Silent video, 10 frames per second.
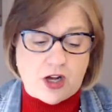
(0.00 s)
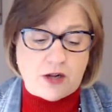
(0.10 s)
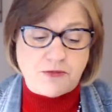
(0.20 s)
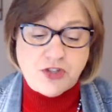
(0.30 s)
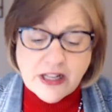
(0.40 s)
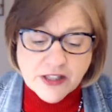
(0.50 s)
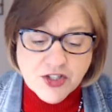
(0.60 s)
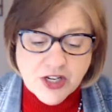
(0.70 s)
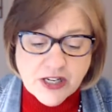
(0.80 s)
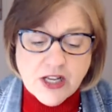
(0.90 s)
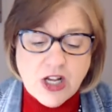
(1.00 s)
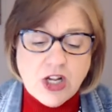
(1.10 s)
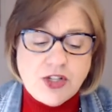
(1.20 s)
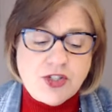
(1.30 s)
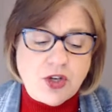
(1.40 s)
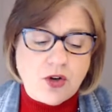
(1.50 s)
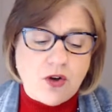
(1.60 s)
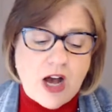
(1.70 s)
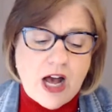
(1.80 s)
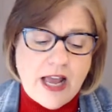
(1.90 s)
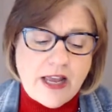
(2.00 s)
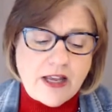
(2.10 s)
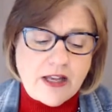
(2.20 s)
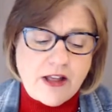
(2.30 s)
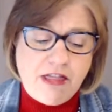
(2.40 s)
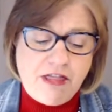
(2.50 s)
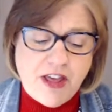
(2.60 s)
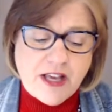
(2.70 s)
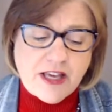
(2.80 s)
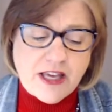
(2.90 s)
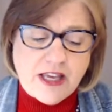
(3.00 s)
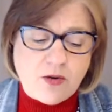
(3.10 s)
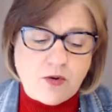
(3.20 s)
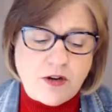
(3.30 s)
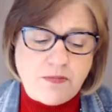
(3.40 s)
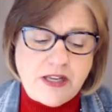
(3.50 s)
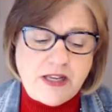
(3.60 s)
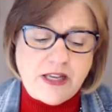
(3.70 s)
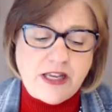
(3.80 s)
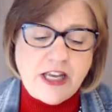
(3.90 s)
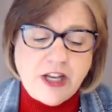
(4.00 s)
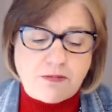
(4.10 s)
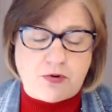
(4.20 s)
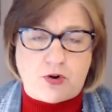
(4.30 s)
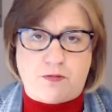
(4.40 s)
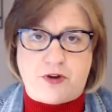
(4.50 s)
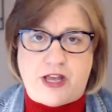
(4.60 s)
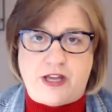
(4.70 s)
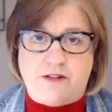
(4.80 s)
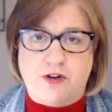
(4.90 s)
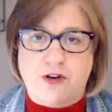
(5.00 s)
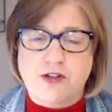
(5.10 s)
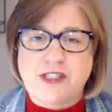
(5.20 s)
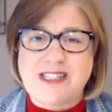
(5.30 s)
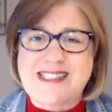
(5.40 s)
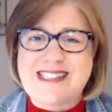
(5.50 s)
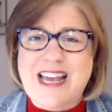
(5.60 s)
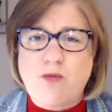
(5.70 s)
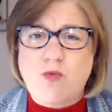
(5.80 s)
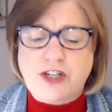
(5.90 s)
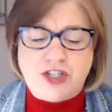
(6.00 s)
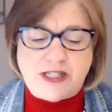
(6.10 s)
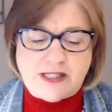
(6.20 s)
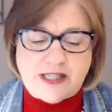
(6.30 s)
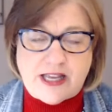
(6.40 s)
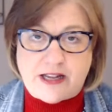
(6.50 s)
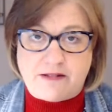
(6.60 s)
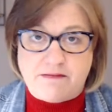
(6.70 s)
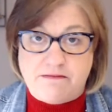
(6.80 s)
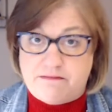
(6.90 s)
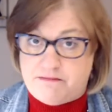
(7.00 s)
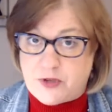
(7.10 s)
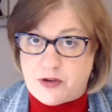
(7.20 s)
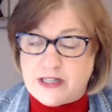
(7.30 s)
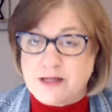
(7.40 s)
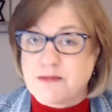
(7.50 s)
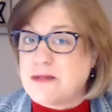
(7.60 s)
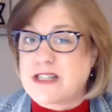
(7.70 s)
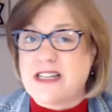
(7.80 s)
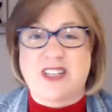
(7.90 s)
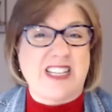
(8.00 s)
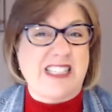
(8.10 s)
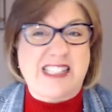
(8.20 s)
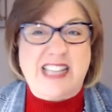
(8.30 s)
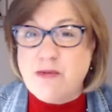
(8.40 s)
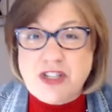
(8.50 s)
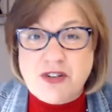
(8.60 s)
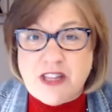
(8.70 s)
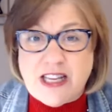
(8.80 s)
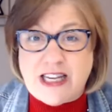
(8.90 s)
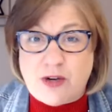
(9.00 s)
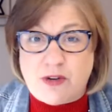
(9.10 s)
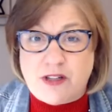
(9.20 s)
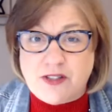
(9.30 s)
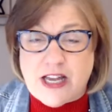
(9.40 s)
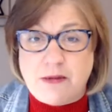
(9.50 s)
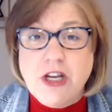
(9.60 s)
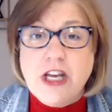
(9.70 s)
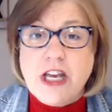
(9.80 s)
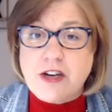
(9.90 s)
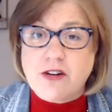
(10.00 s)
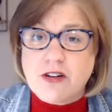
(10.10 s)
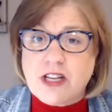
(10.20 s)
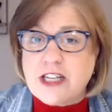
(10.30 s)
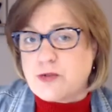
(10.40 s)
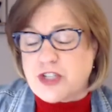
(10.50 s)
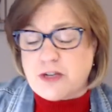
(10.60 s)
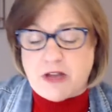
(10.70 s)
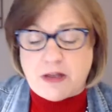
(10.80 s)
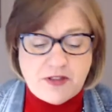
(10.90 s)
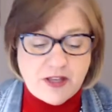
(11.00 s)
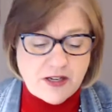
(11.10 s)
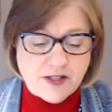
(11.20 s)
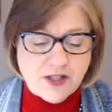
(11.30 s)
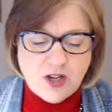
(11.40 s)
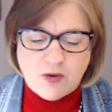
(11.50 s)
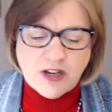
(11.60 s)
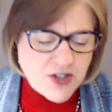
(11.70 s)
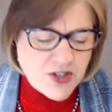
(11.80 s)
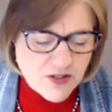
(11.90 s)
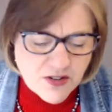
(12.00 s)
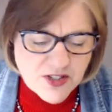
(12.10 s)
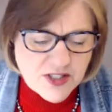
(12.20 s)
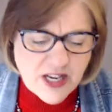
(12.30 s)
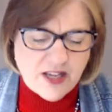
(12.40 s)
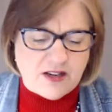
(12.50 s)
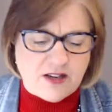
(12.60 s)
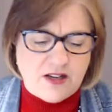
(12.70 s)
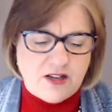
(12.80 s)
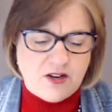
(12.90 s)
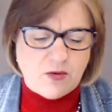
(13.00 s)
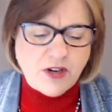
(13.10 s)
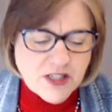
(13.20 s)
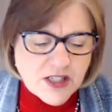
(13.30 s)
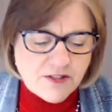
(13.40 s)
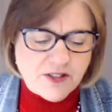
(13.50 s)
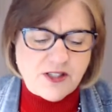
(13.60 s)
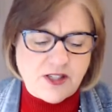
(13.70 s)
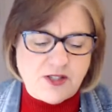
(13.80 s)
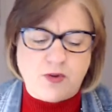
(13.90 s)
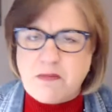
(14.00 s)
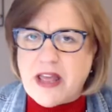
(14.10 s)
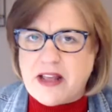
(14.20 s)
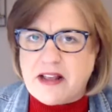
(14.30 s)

challenging. So I think it would be inappropriate for her to say what she's thinking. All right. Sometimes I tell you, say what you're thinking in real time. And in her case, what she might be thinking is, why don't you understand what a difference this would make